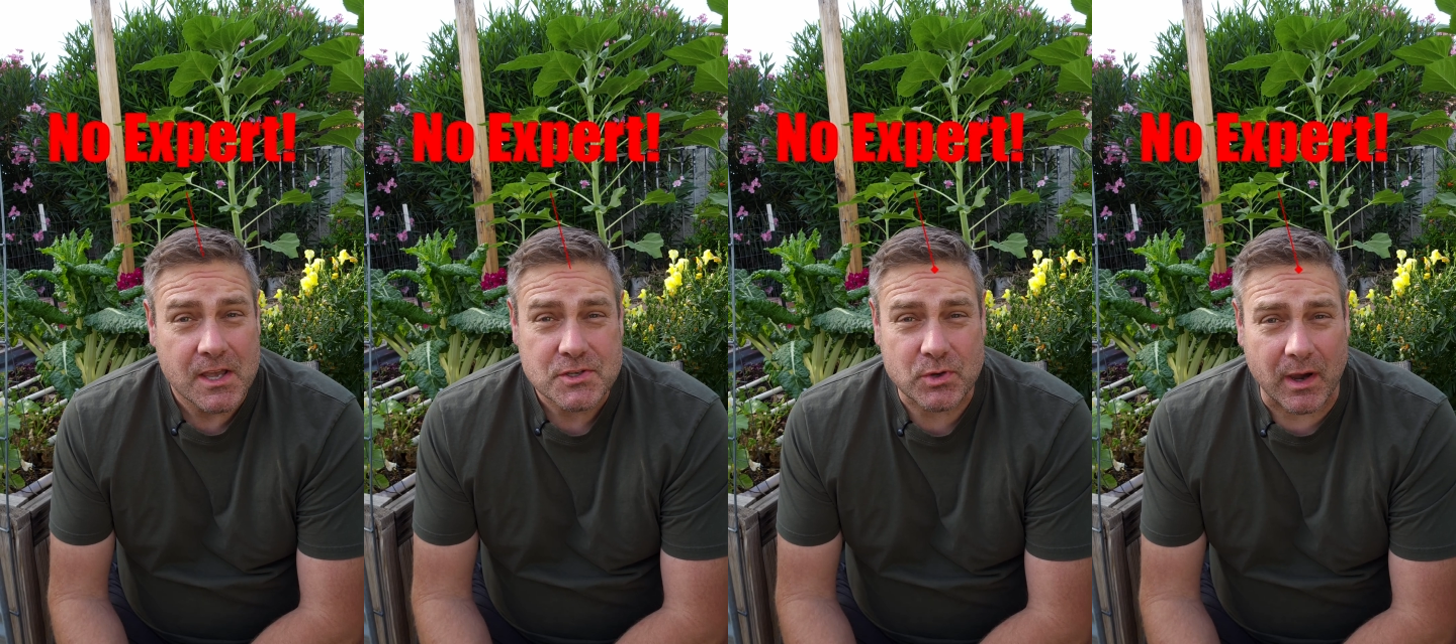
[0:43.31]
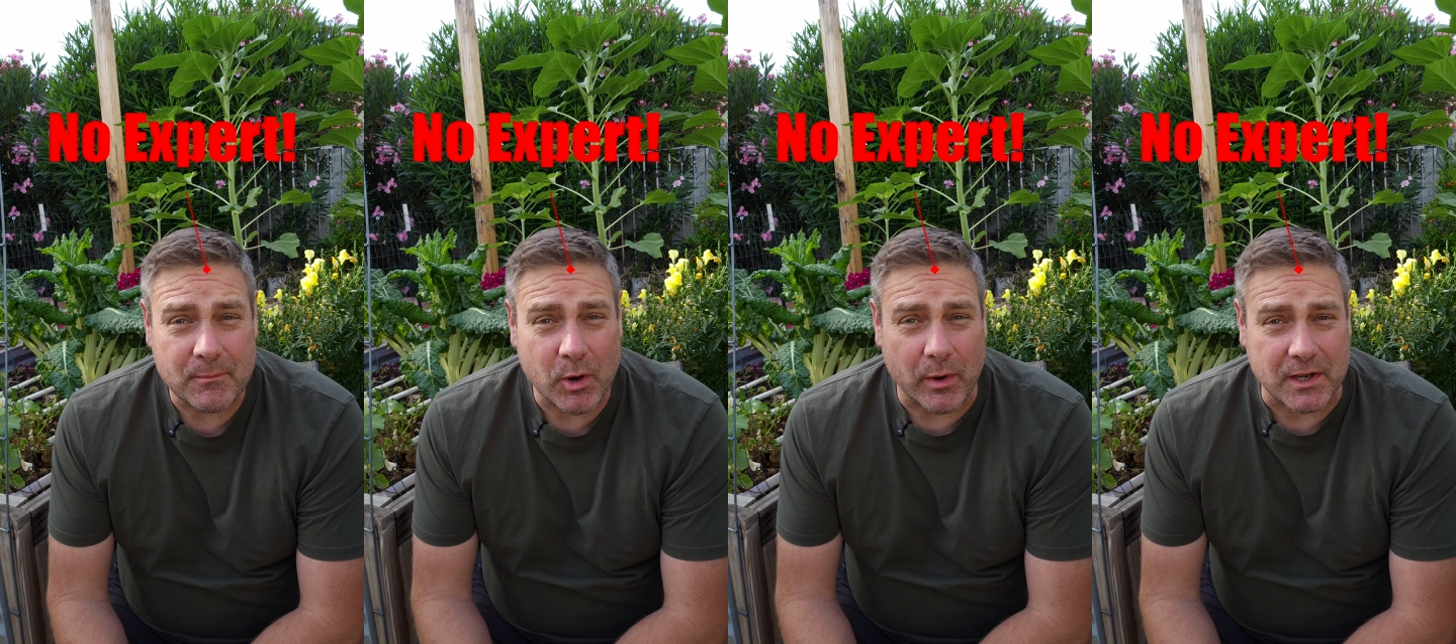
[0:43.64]
So
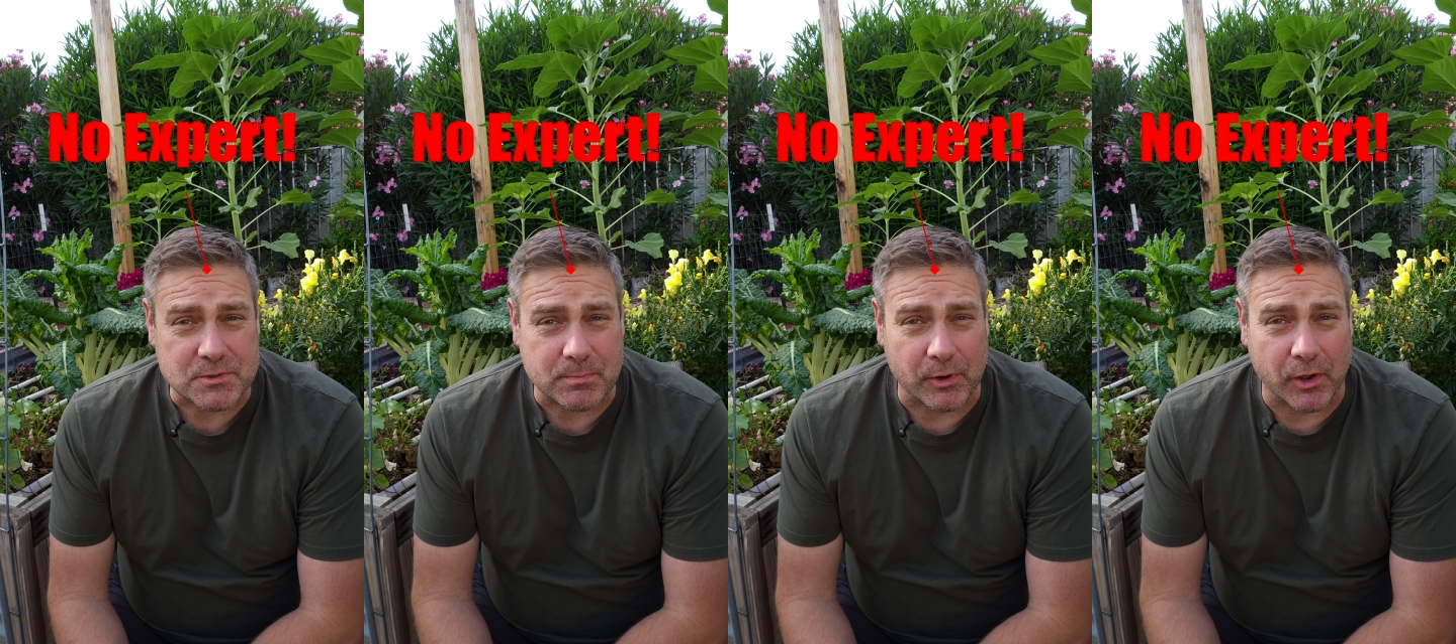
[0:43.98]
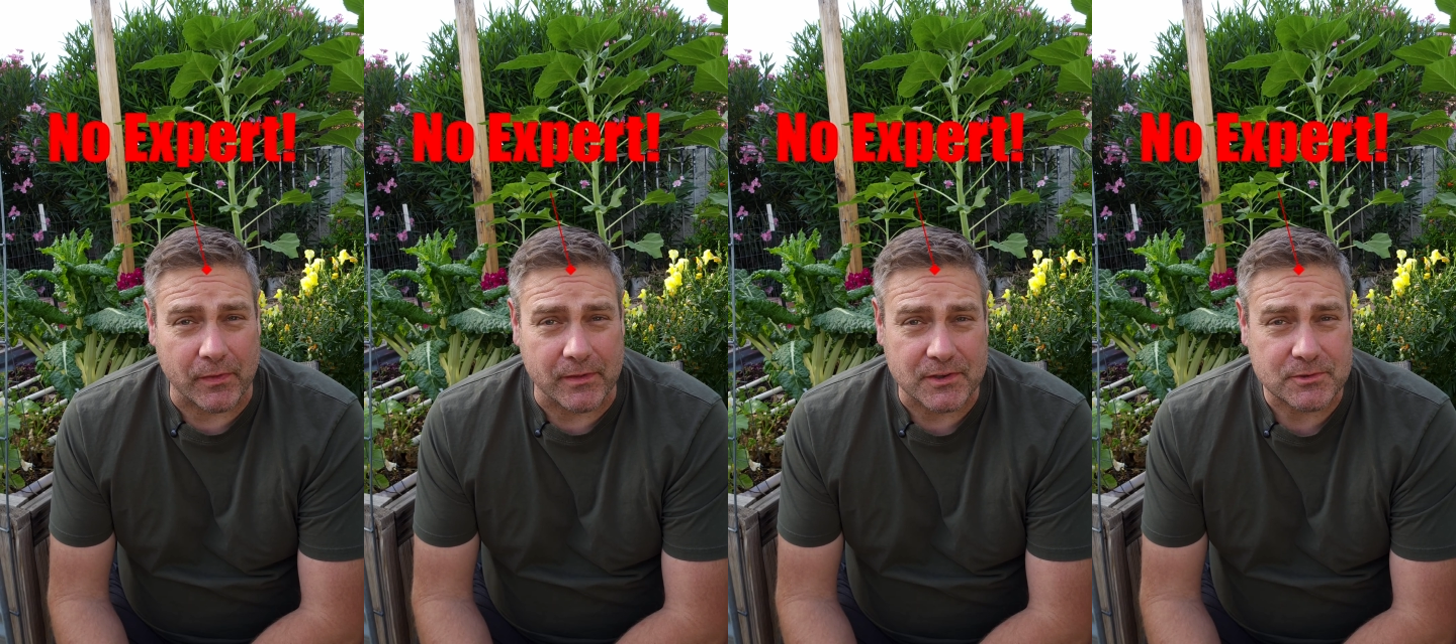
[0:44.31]
I'm no expert
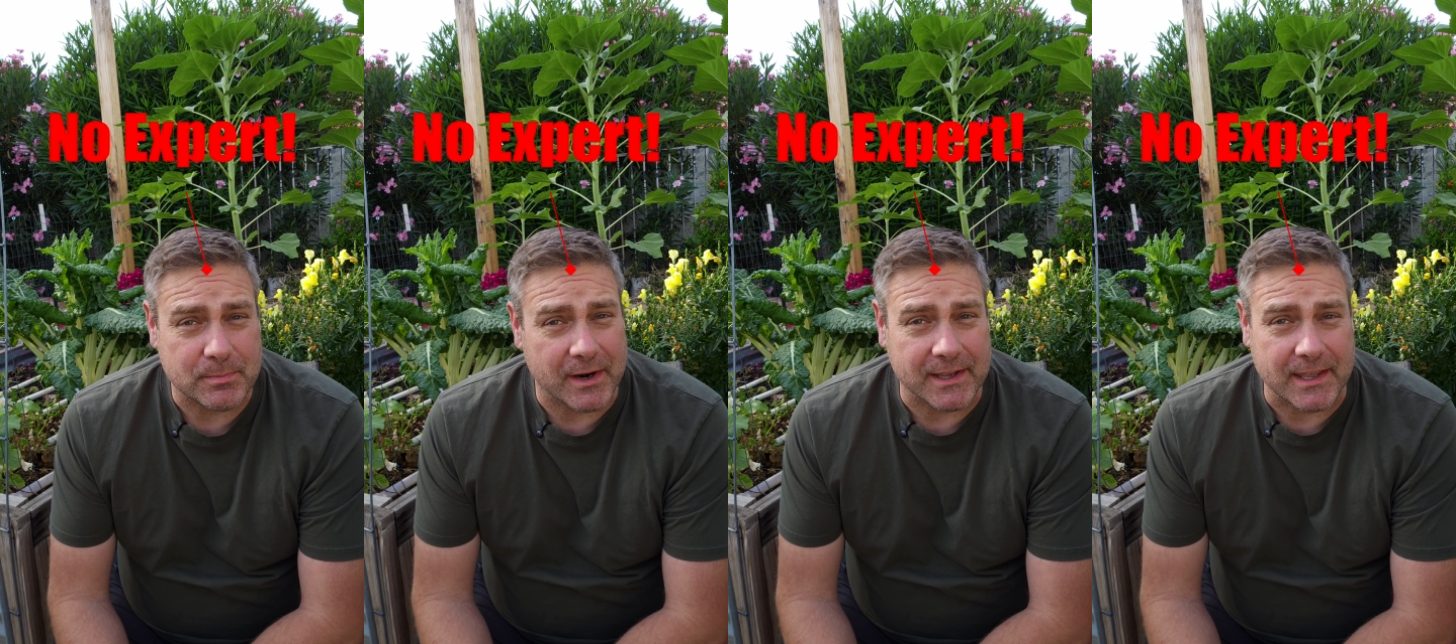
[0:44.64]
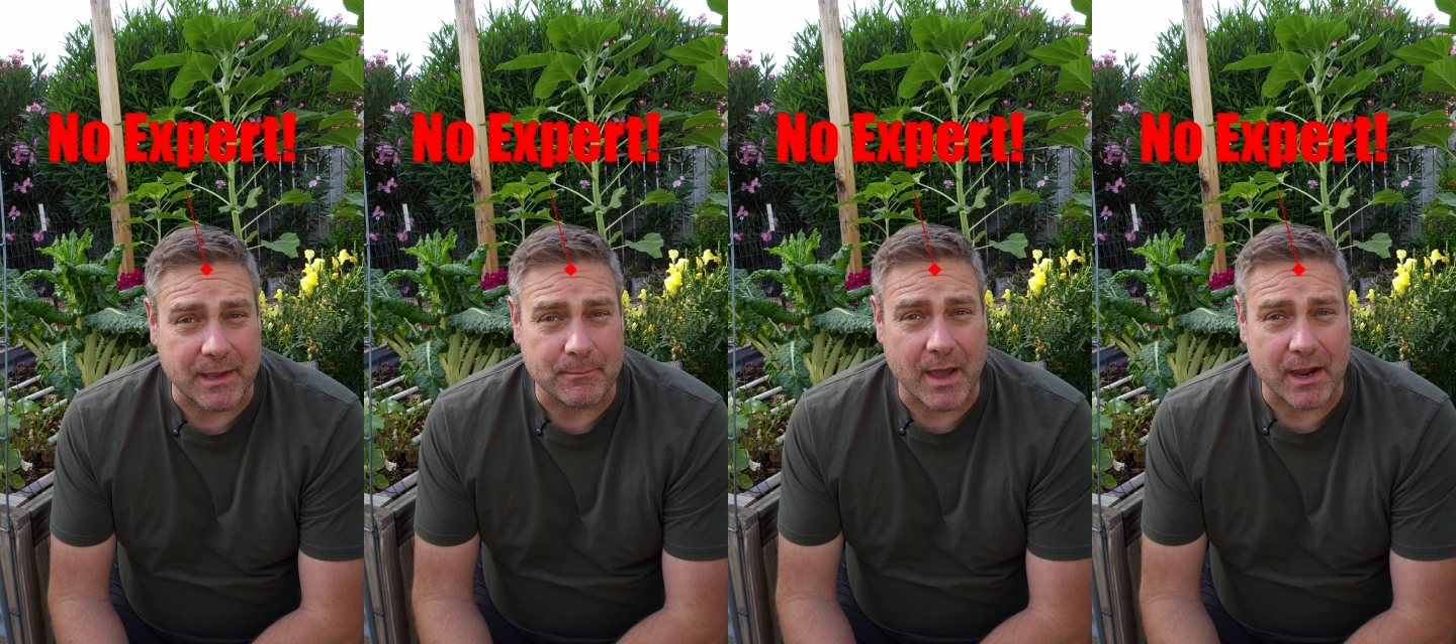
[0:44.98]
on this, but I
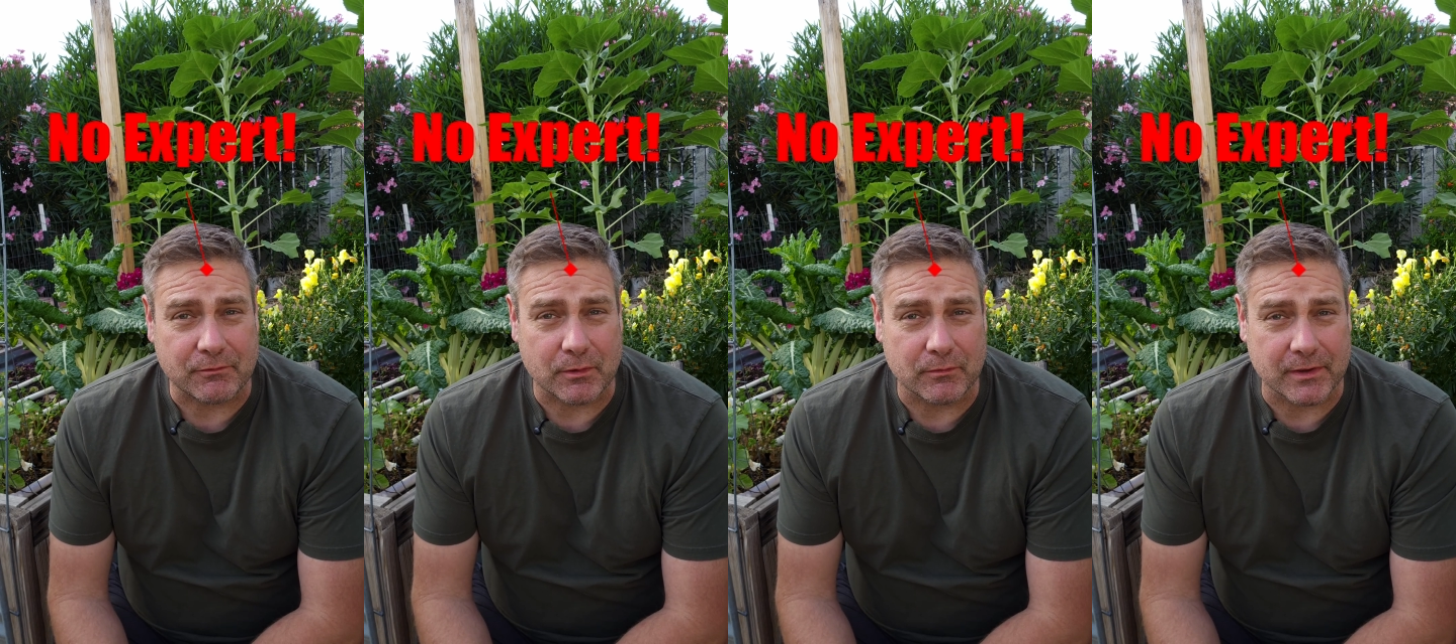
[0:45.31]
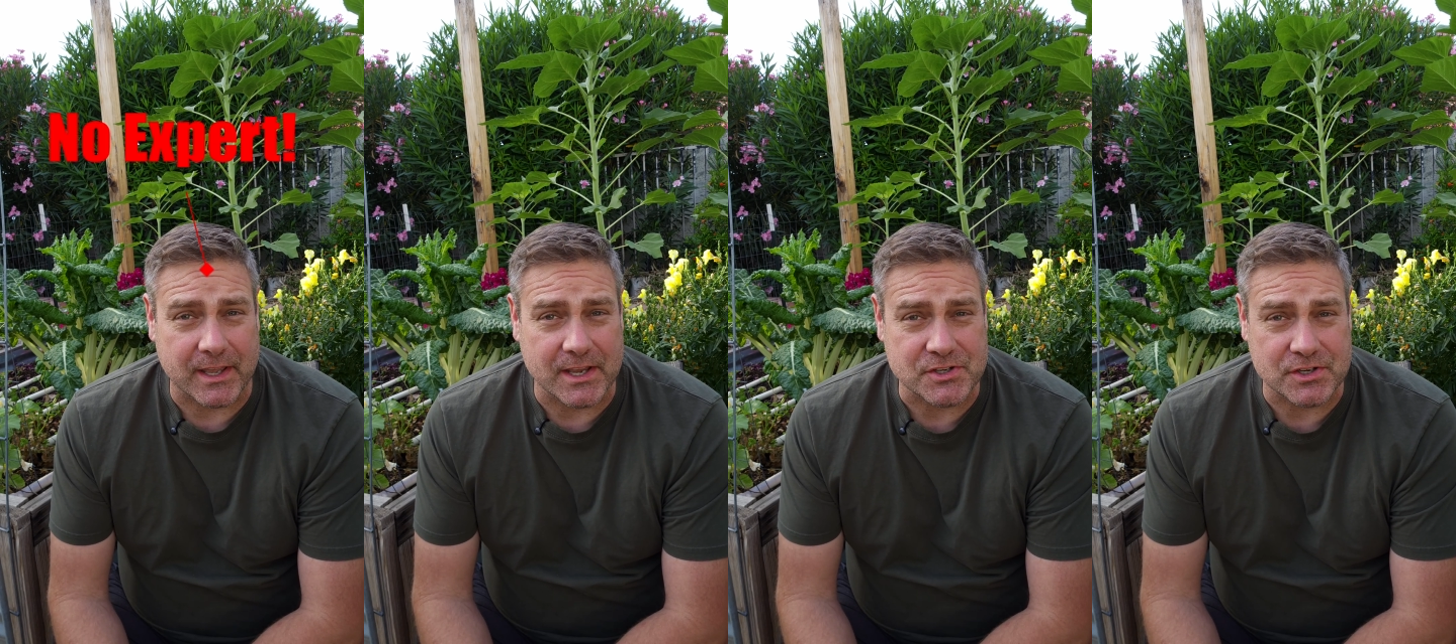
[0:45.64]
came back from
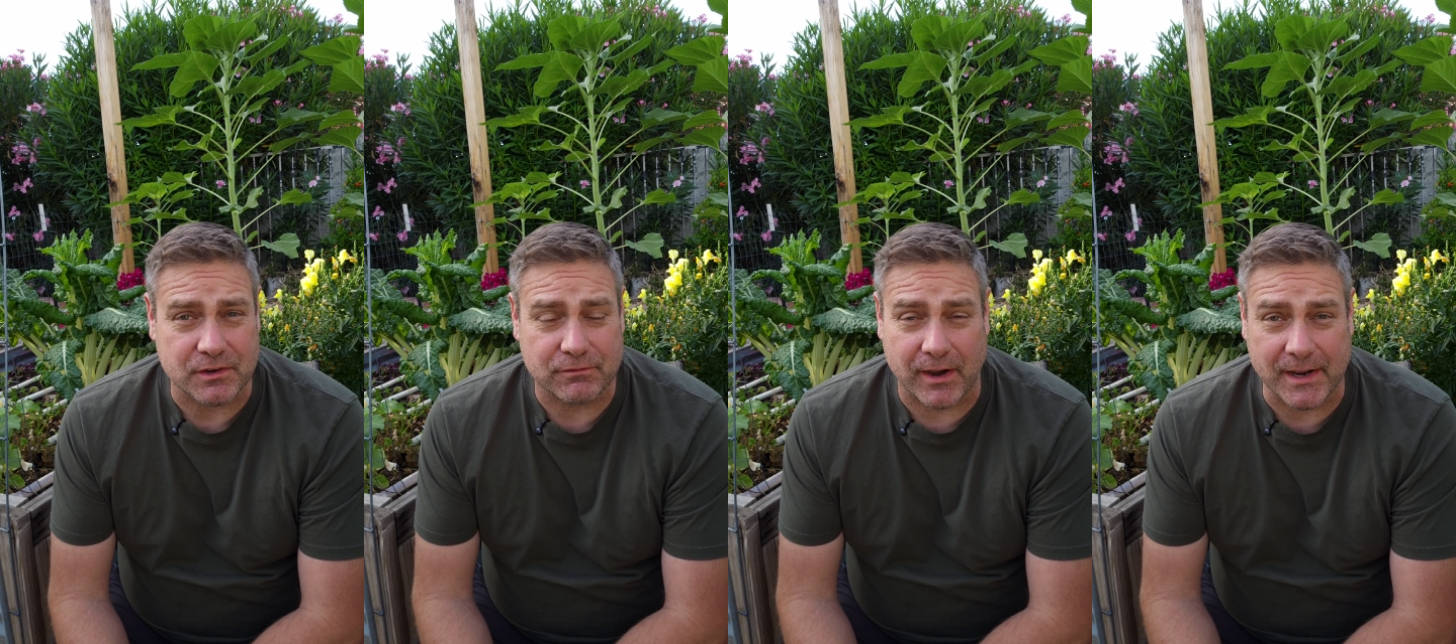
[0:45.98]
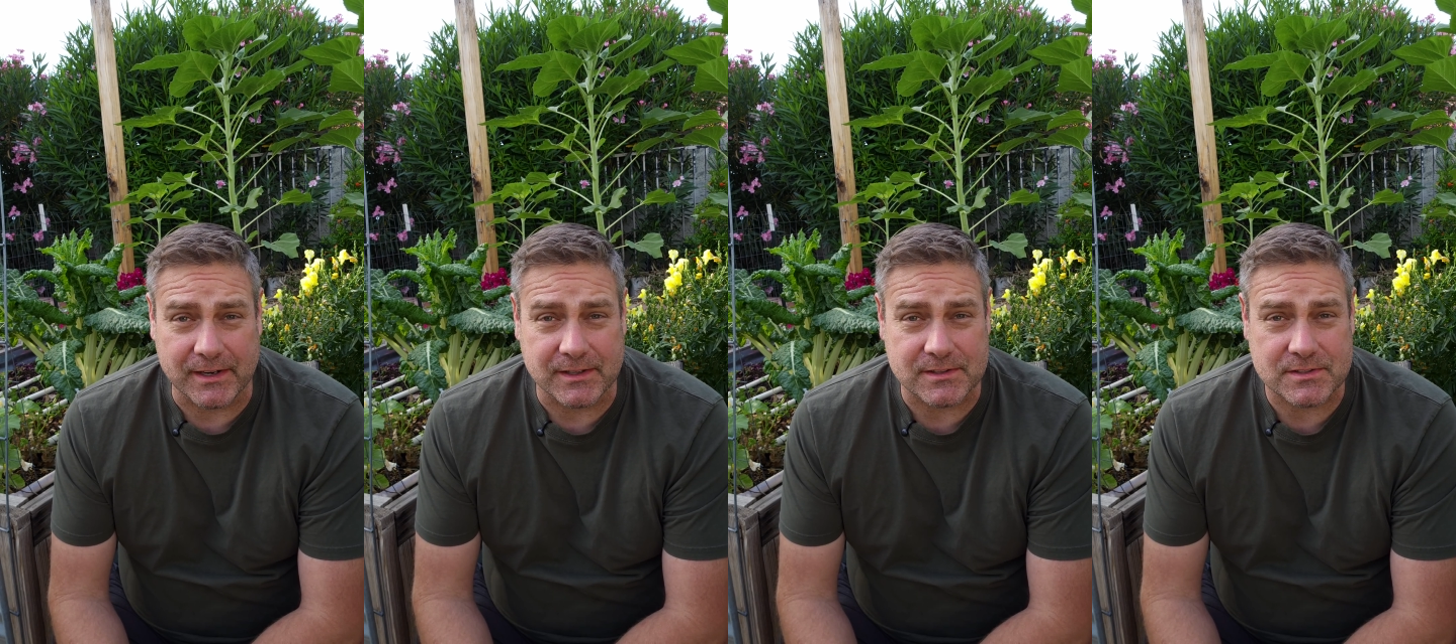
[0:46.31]
vacation to
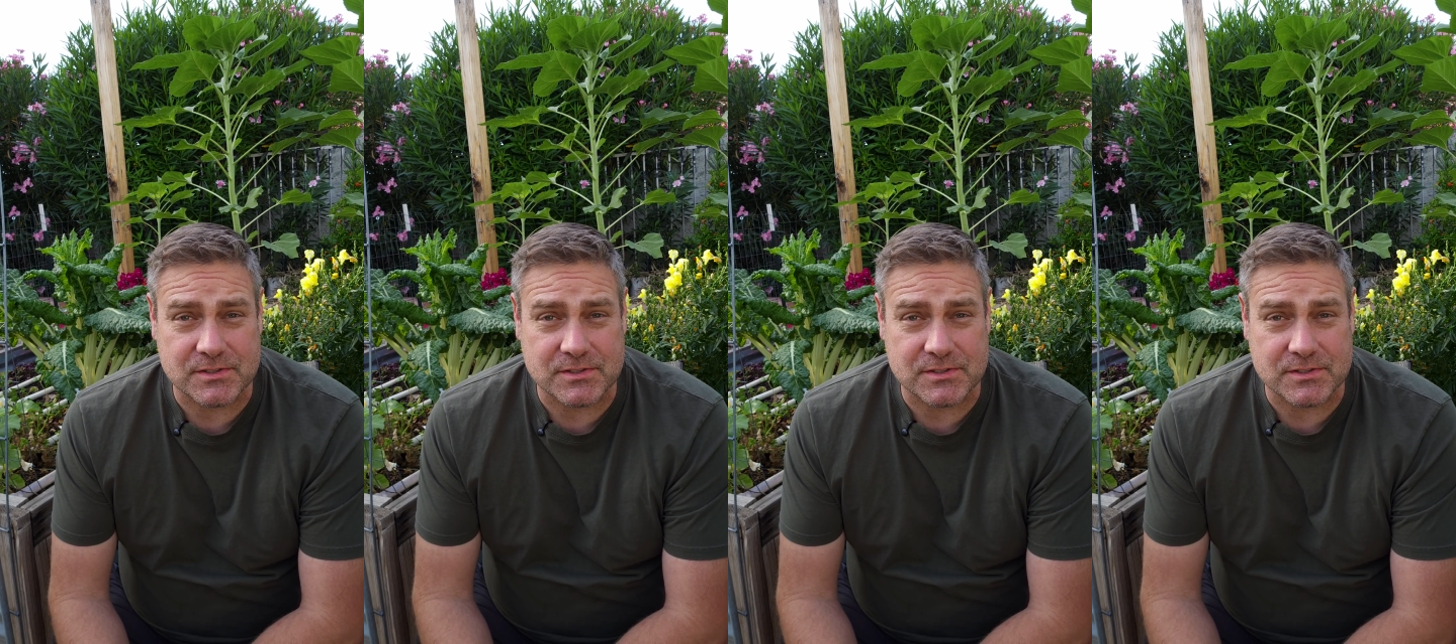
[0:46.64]
find it,